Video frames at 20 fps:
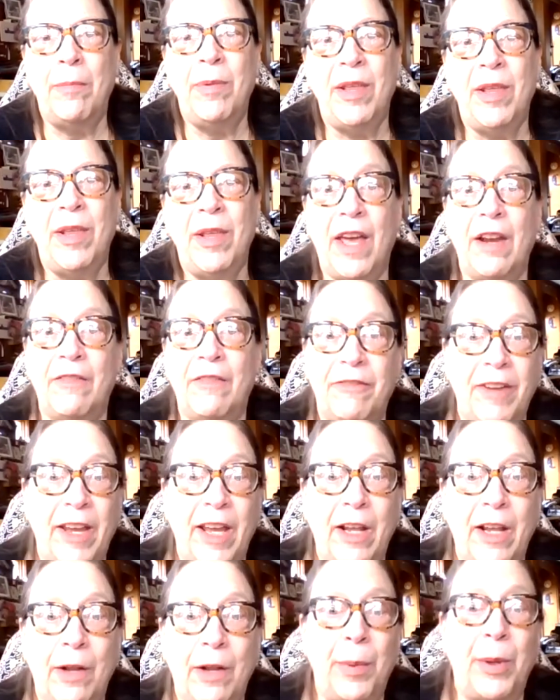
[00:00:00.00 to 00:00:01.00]
to be that
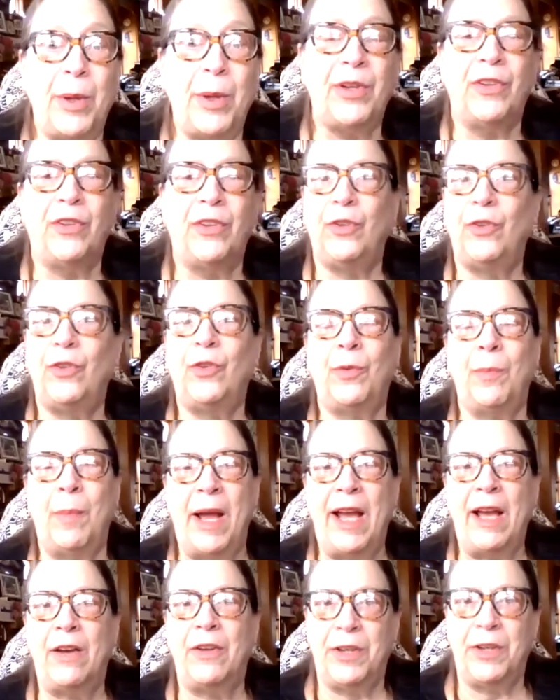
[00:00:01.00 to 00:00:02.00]
available because you
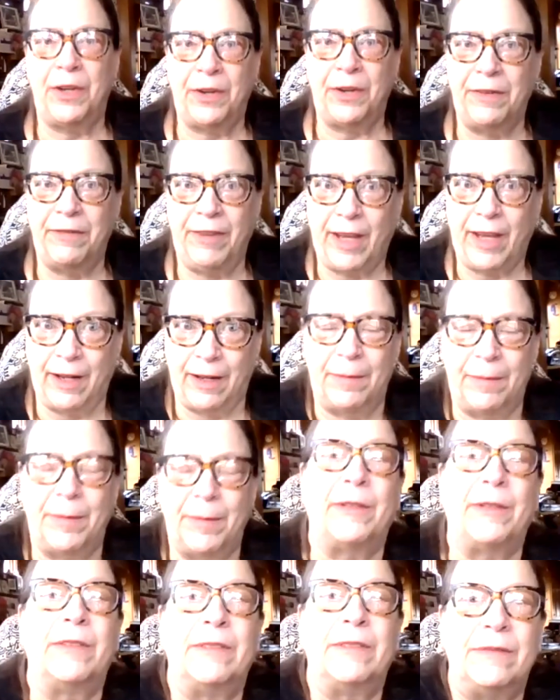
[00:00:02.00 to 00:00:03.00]
smile you're
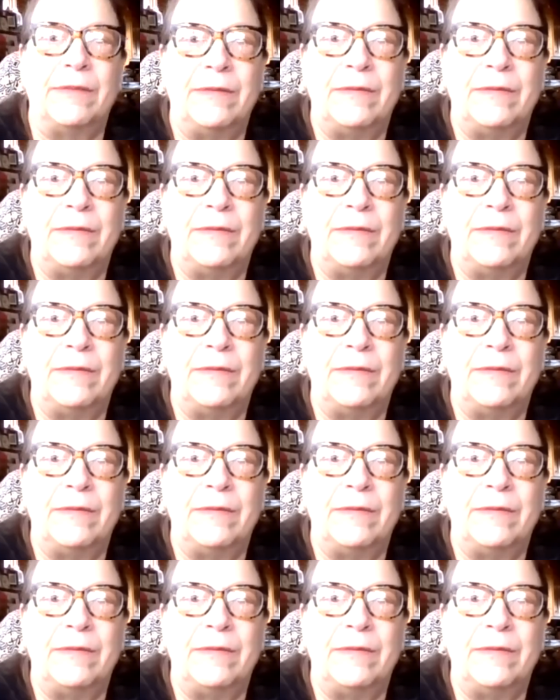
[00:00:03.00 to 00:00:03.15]
available